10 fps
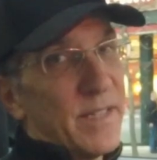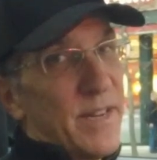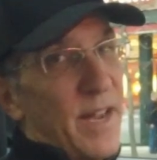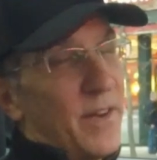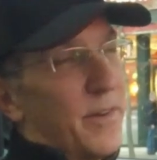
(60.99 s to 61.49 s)

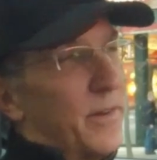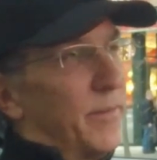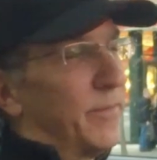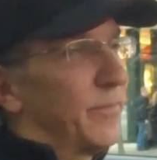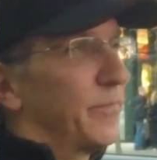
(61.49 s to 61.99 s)
standard,
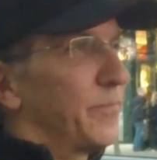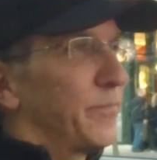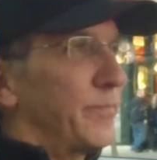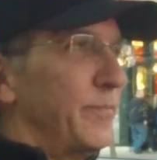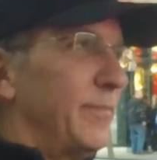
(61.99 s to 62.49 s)

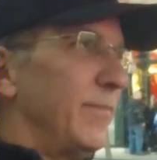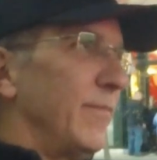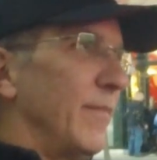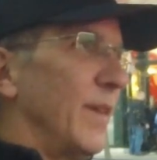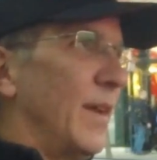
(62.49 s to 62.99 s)

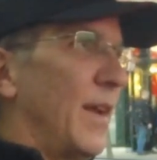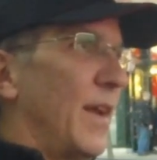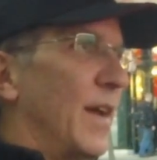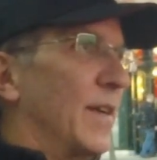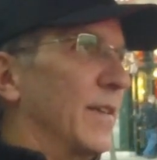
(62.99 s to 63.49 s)

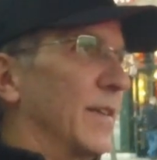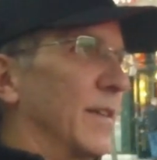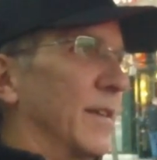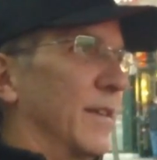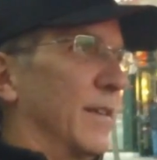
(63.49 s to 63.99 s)
and
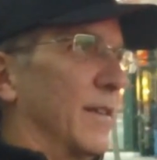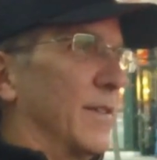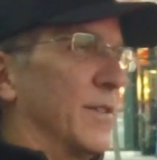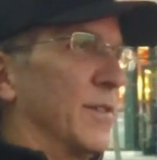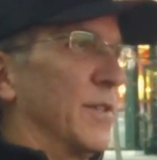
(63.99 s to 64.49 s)
I
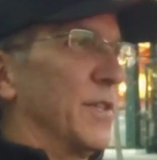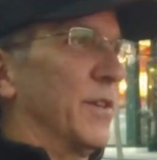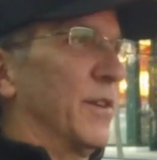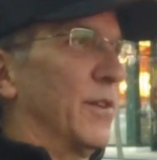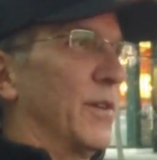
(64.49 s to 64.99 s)
certainly
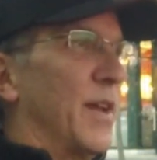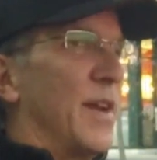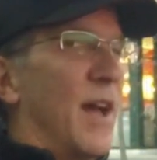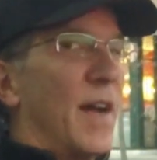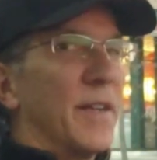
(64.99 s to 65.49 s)
took a look at
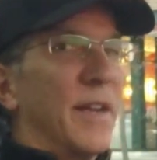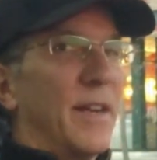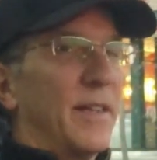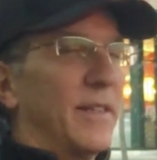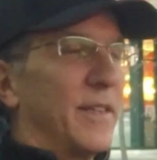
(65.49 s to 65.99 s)
not
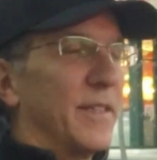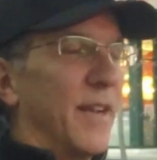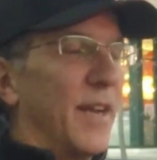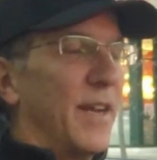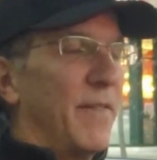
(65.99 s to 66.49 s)
getting the
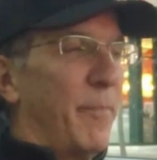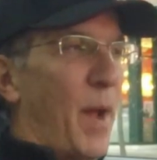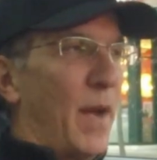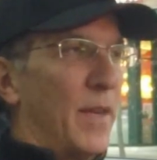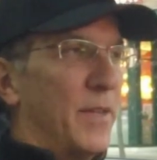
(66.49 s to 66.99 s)
executive
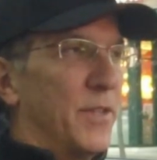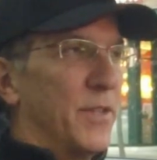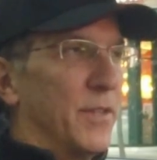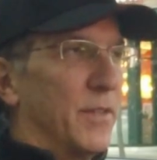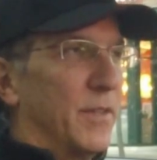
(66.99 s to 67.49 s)
package
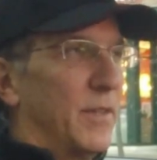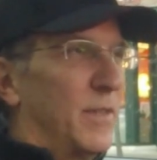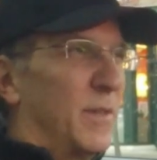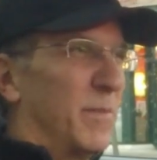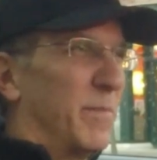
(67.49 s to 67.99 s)

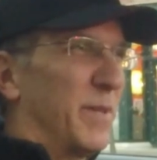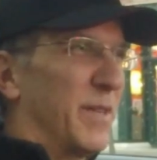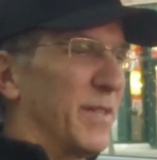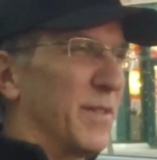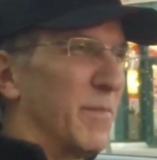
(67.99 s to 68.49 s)

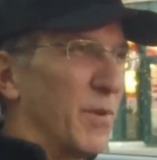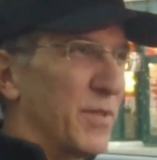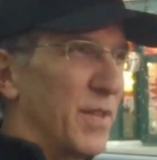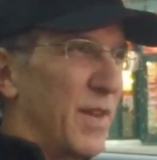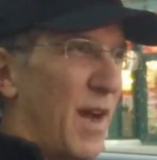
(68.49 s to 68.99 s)
because
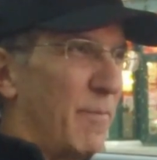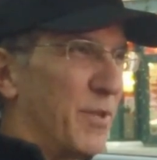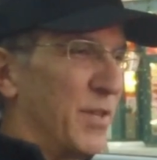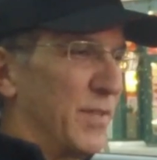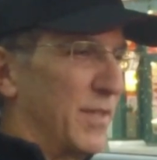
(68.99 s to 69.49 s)
most of the
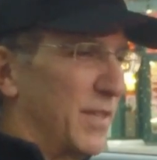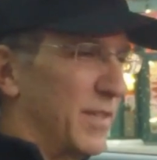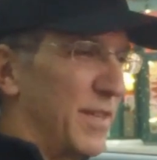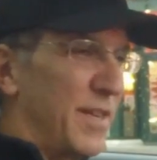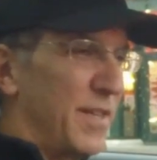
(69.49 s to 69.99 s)
options
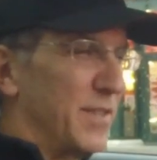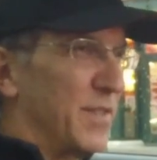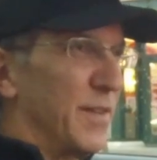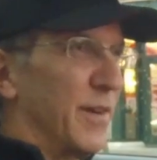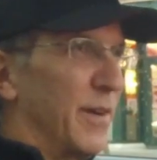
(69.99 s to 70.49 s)
like the heated
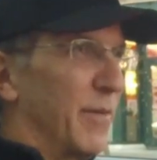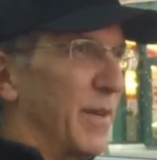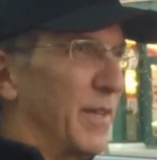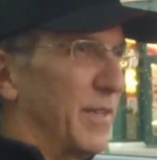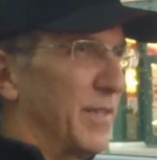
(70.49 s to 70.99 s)
steering
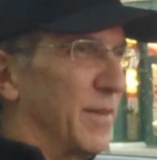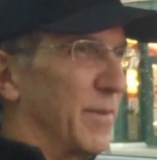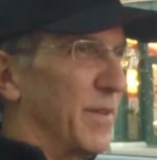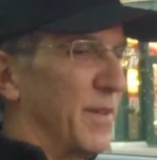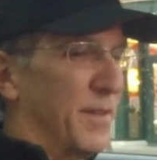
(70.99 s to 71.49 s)
wheel and
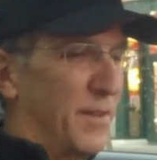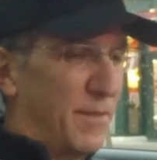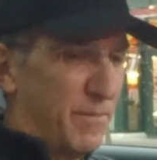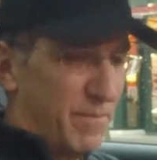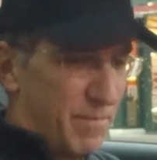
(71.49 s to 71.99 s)
some of the
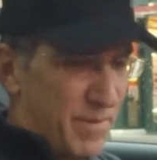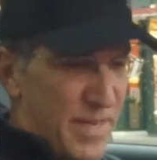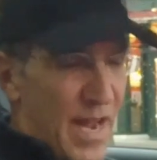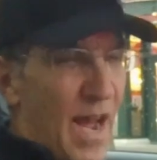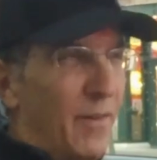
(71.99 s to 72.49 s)

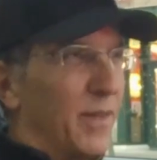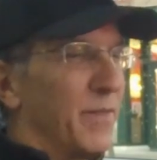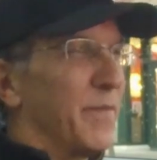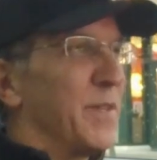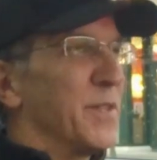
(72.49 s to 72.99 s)

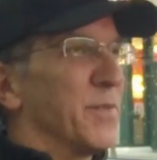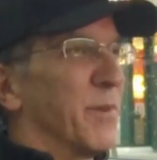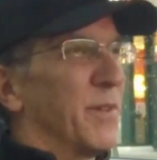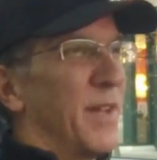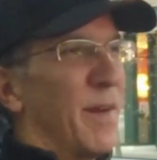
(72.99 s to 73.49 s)
outlet features
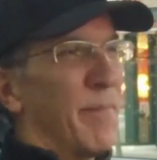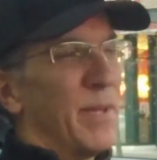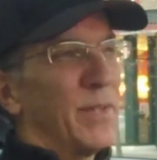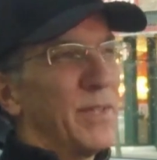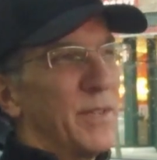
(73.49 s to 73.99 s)
weren't that
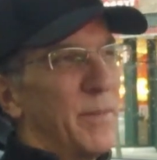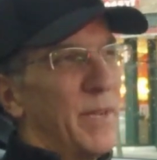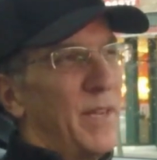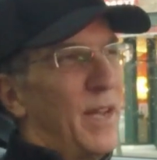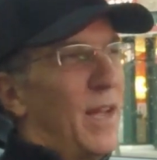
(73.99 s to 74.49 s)
appealing to me.